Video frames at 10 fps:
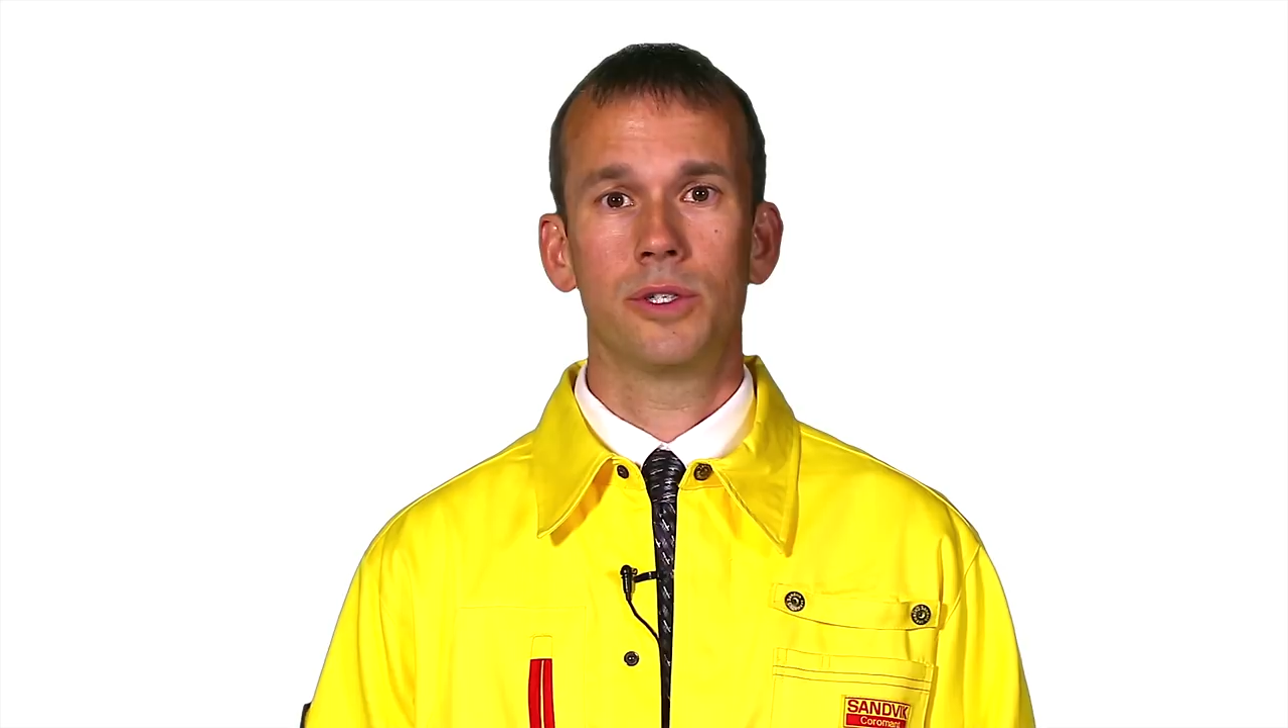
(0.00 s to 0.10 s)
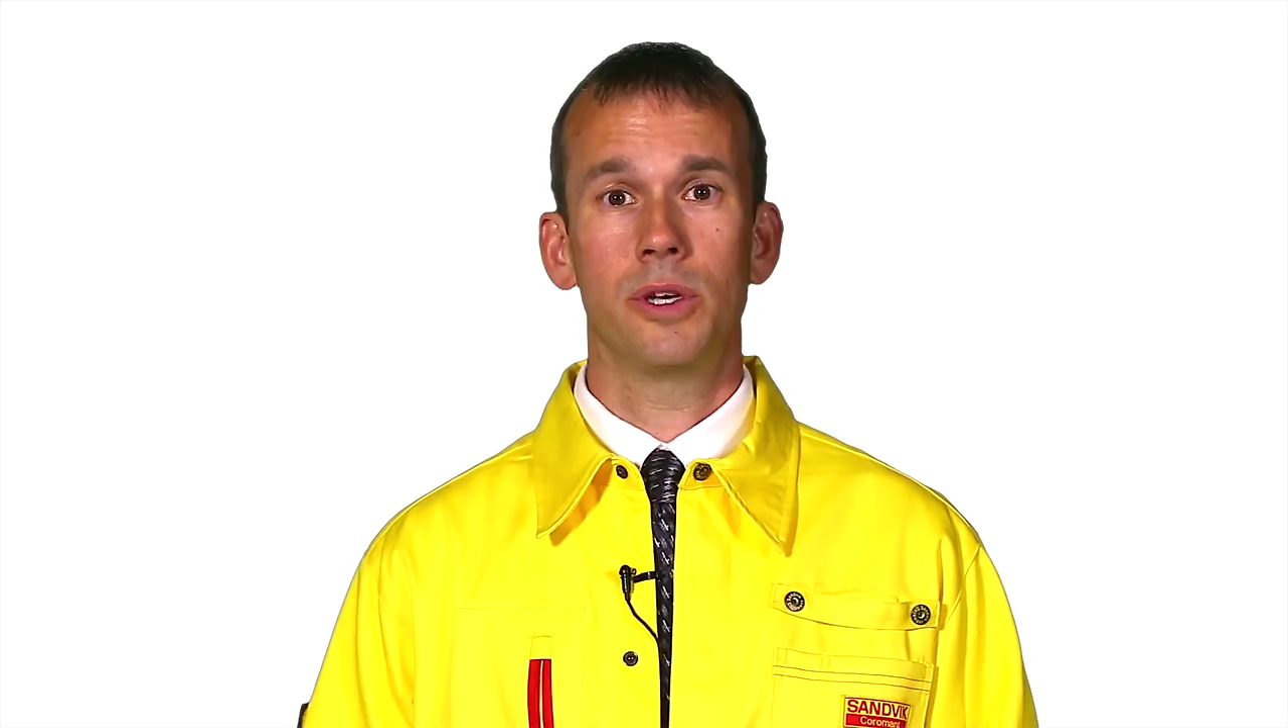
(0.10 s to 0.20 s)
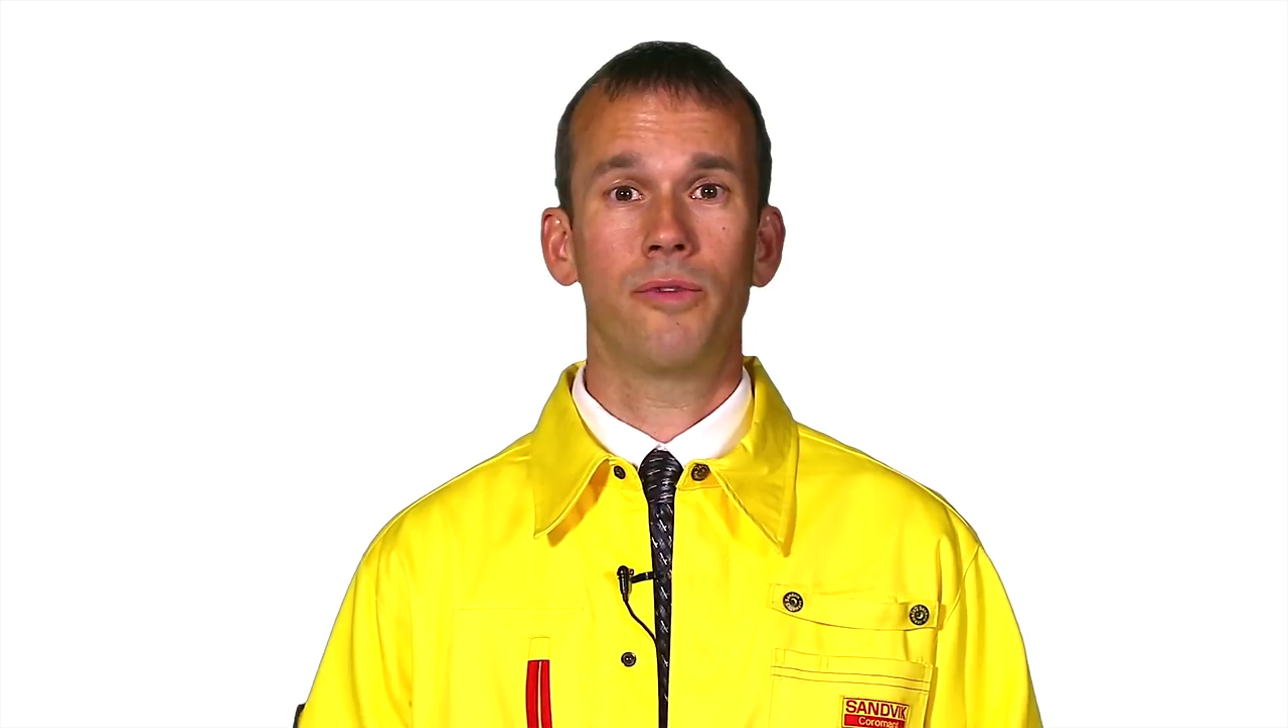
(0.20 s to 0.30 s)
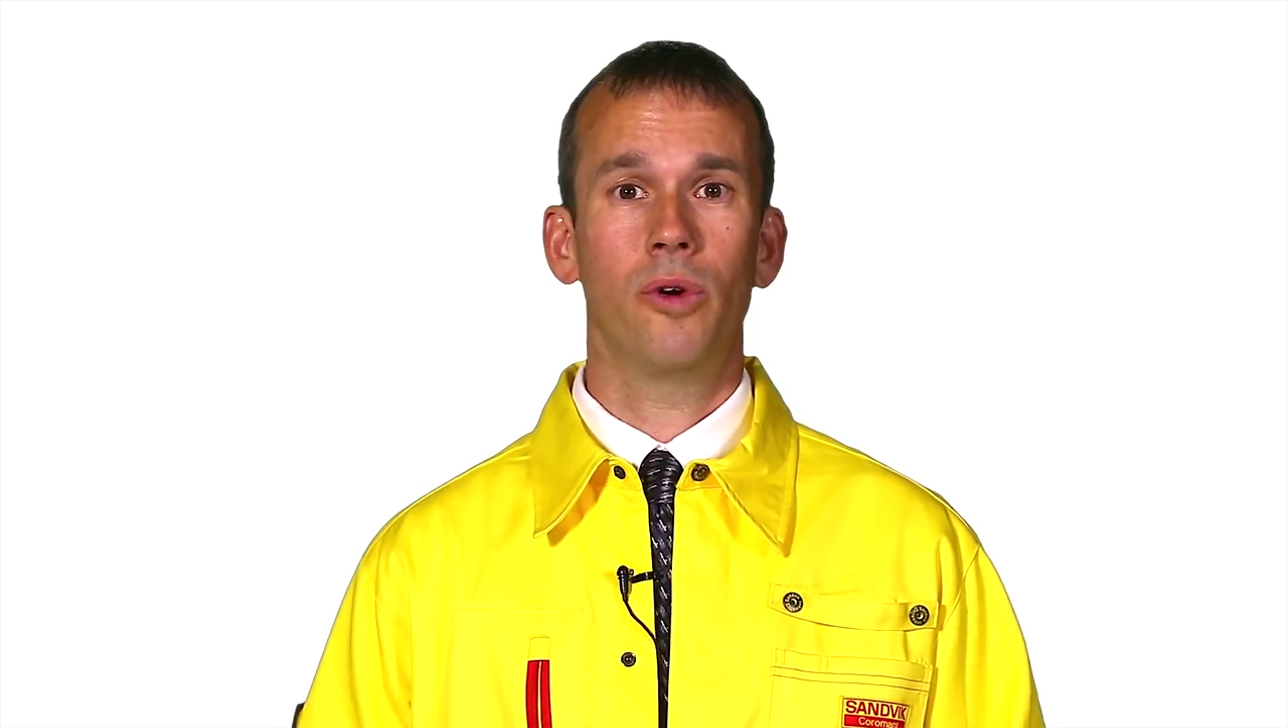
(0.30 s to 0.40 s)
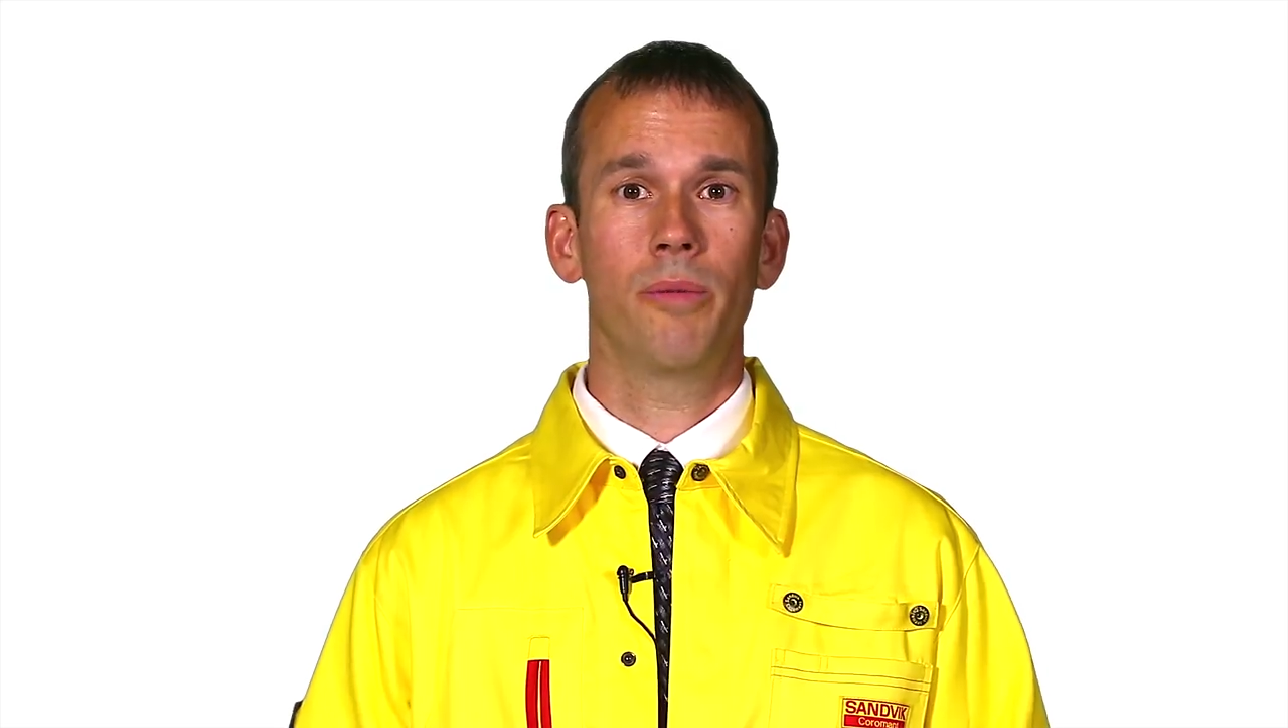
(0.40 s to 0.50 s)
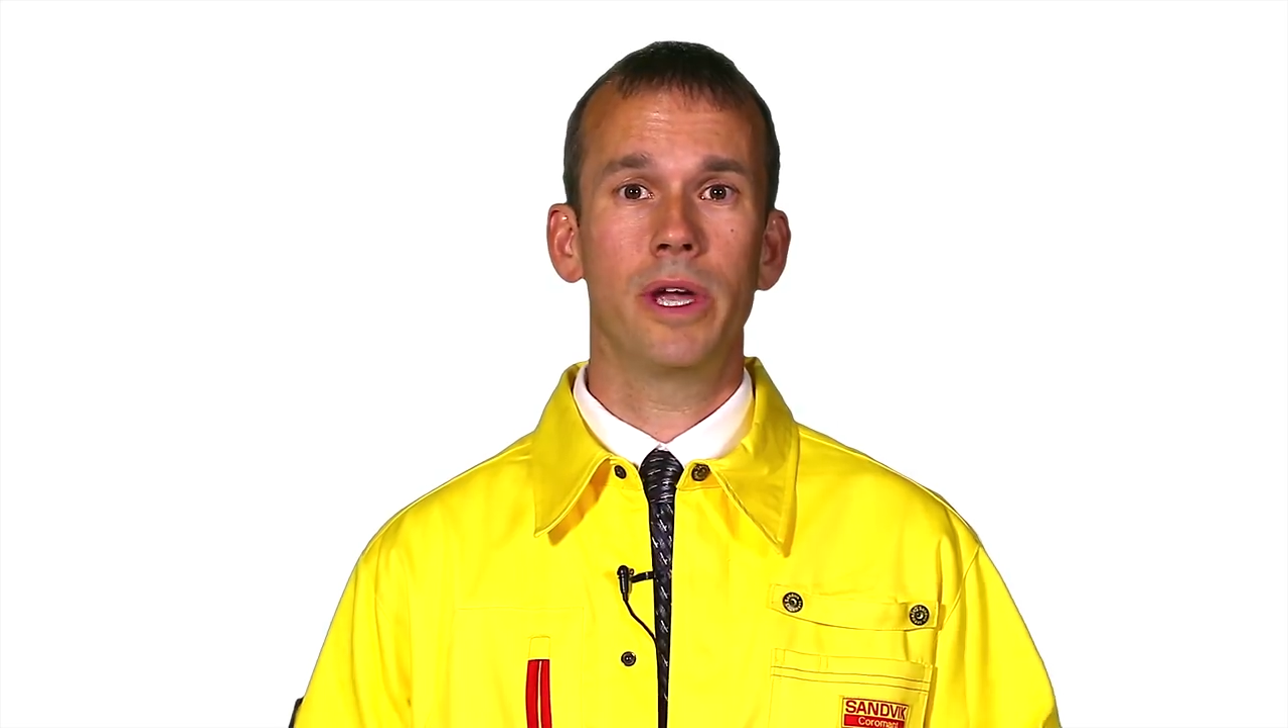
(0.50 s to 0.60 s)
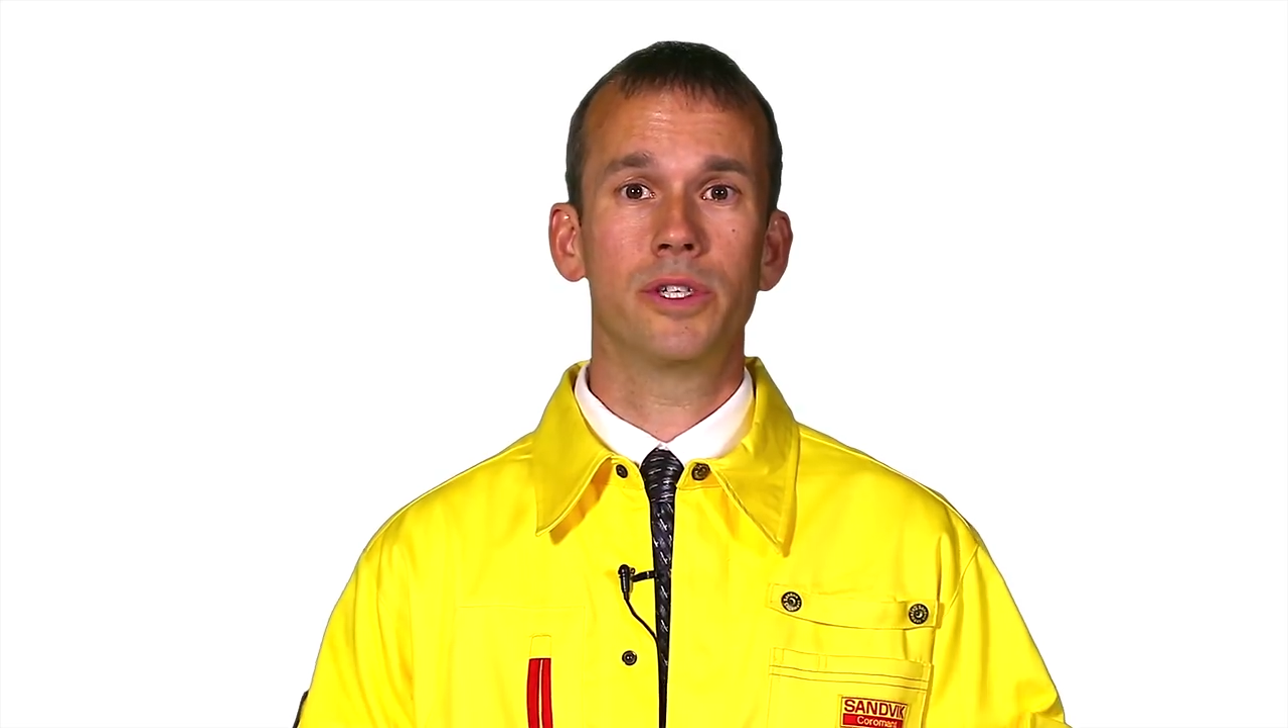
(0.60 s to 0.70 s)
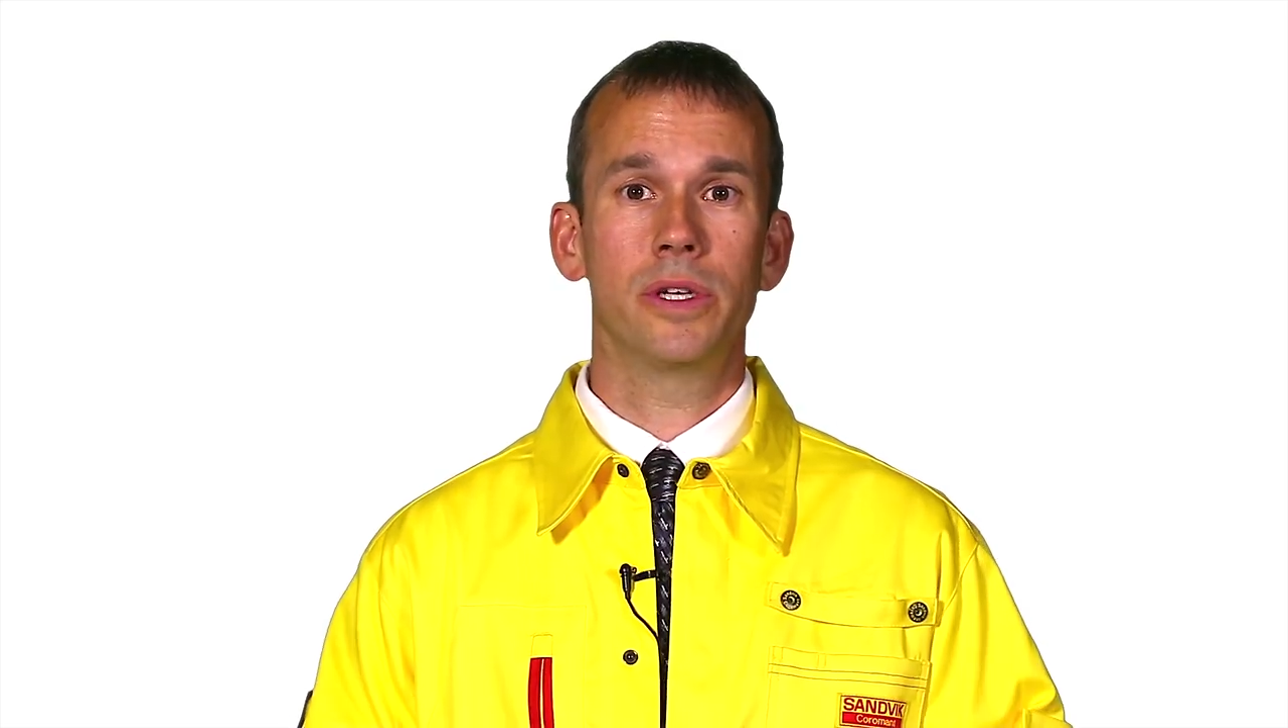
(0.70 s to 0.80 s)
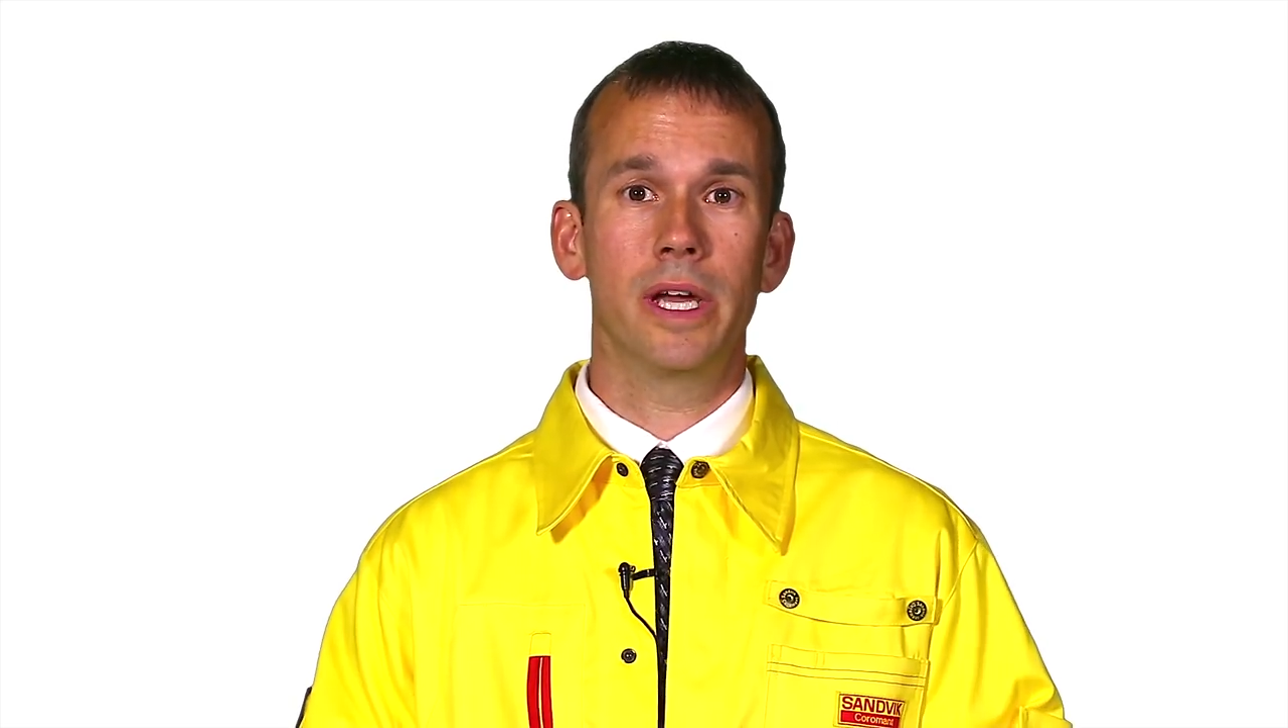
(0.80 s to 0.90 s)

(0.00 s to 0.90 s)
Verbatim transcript: Chip formation